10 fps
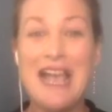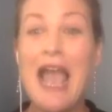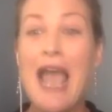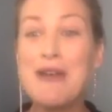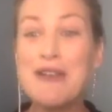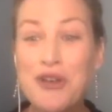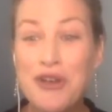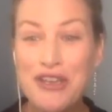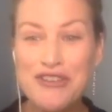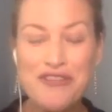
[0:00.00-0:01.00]
Am I talking
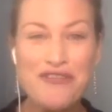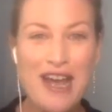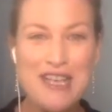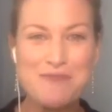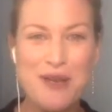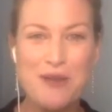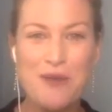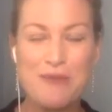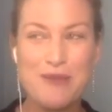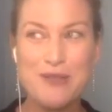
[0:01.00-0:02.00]
what? too fast, by the
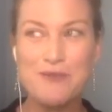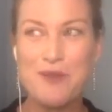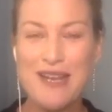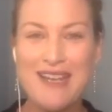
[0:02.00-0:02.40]
way? Because when no, I